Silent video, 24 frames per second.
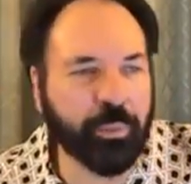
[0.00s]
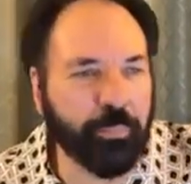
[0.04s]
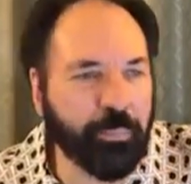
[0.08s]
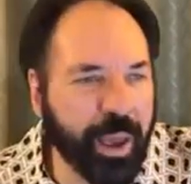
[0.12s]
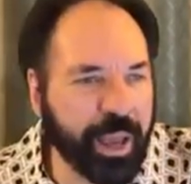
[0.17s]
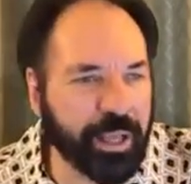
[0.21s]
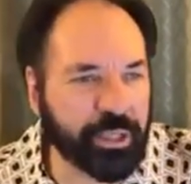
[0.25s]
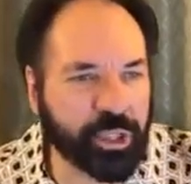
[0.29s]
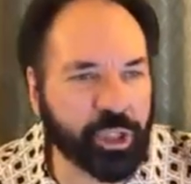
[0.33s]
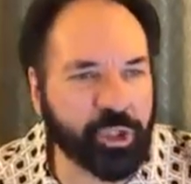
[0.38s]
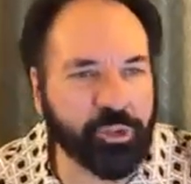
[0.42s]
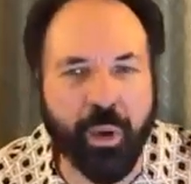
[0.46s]

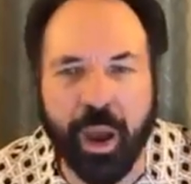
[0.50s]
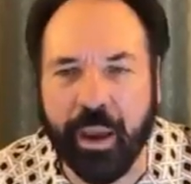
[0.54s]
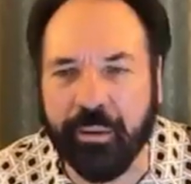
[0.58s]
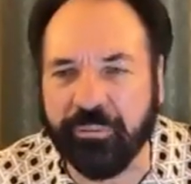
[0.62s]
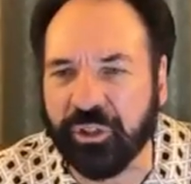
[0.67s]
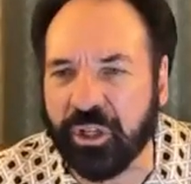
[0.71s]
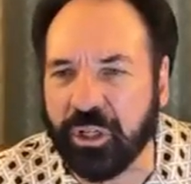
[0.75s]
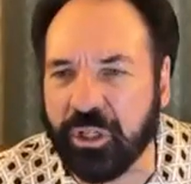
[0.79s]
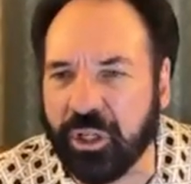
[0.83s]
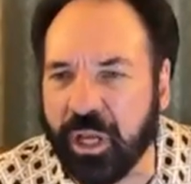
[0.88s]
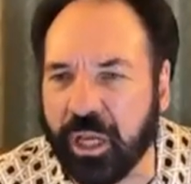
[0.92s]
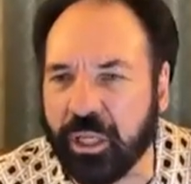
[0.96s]
what the pastor's
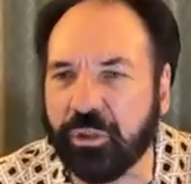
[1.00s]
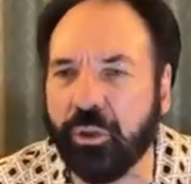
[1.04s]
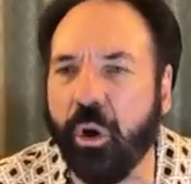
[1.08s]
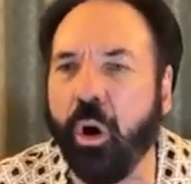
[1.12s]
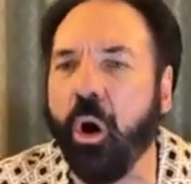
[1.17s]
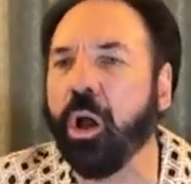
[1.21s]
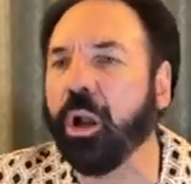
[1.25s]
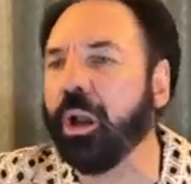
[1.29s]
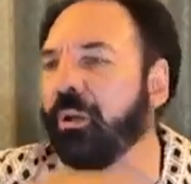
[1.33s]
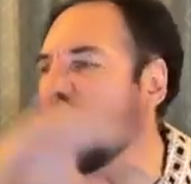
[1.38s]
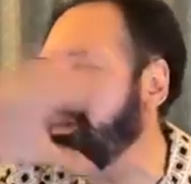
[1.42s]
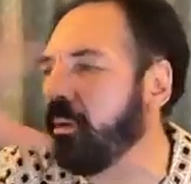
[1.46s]
wife
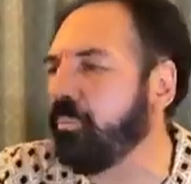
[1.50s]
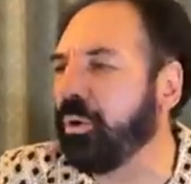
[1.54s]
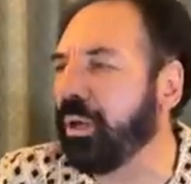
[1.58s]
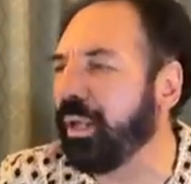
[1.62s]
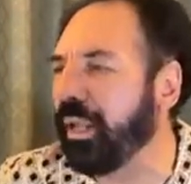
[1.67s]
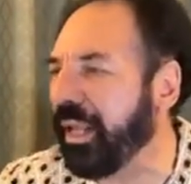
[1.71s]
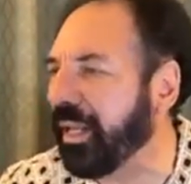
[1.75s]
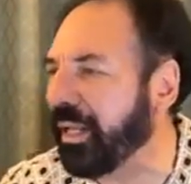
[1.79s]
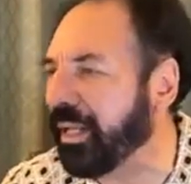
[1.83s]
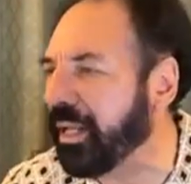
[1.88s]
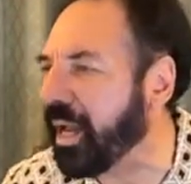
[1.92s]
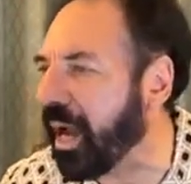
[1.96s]
suggests, all of
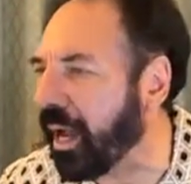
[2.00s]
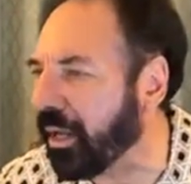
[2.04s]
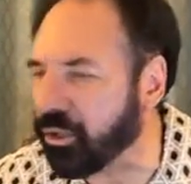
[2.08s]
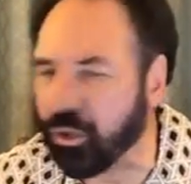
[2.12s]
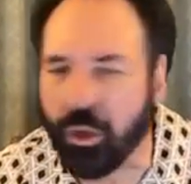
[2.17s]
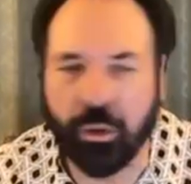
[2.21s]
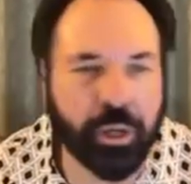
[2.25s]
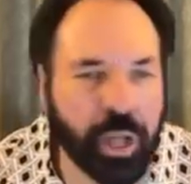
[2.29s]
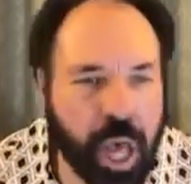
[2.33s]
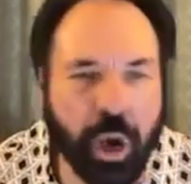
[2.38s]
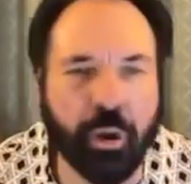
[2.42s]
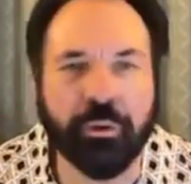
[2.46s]
them will lead and
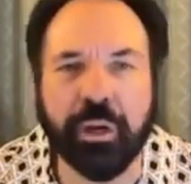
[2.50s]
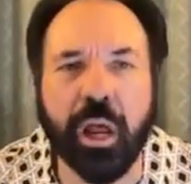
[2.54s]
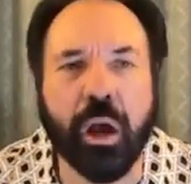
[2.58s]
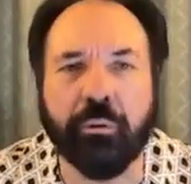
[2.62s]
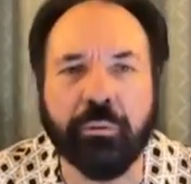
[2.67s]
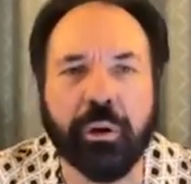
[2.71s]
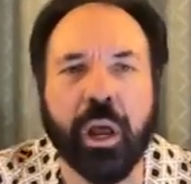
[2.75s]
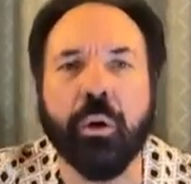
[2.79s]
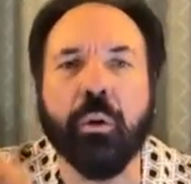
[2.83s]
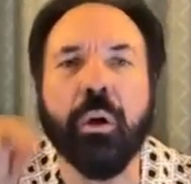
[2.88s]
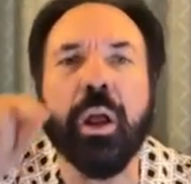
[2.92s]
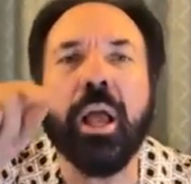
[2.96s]
guide you.
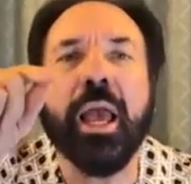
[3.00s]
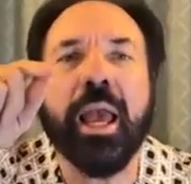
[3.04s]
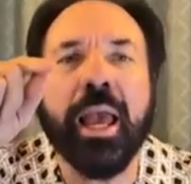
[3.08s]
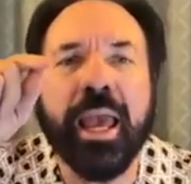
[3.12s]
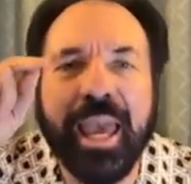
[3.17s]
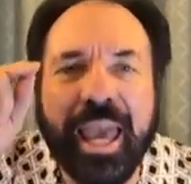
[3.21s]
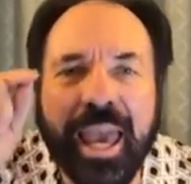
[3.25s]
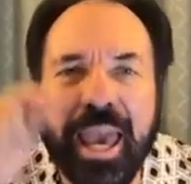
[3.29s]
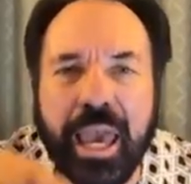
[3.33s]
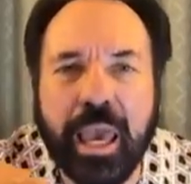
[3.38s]
No, no, no.